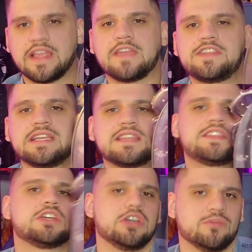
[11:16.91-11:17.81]
like, to get
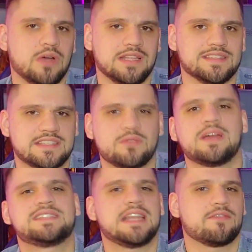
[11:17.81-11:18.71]
the good ones, the
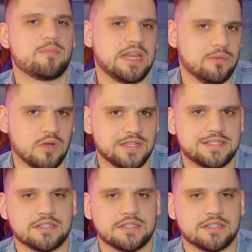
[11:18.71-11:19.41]
ones that everybody wants,